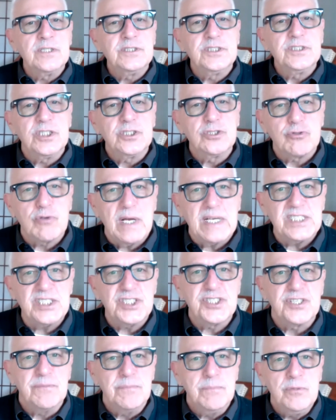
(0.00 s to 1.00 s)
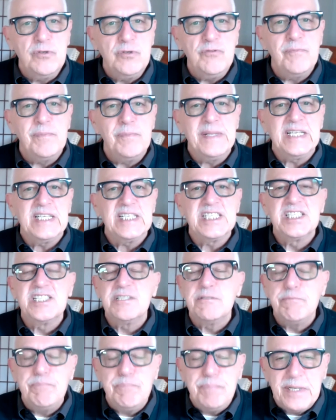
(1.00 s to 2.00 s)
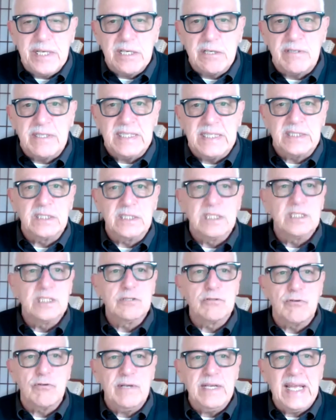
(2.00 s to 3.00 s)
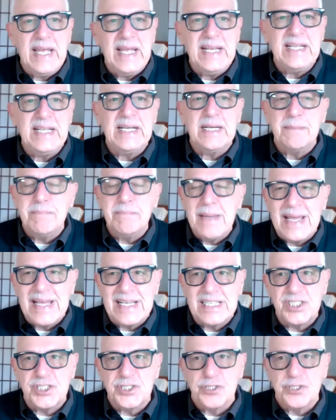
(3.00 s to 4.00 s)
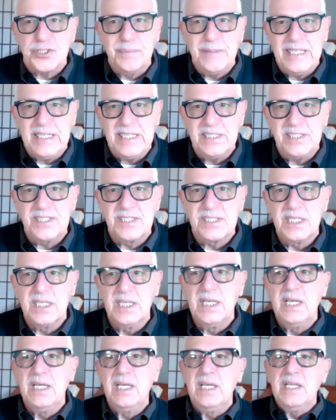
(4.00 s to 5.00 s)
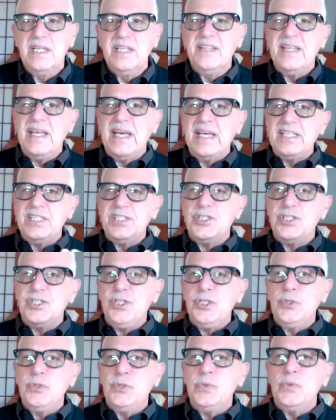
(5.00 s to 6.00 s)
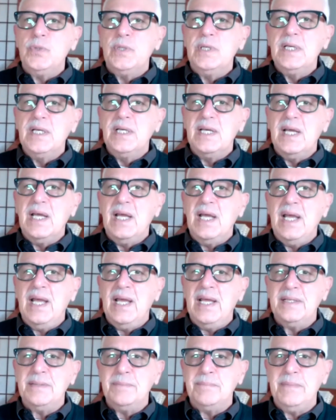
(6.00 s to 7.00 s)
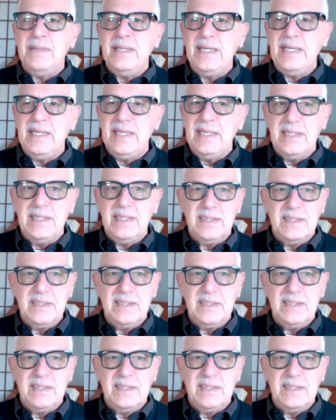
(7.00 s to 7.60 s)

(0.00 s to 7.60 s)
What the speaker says: to trust the movement is spirit creating a masterpiece that is you and me.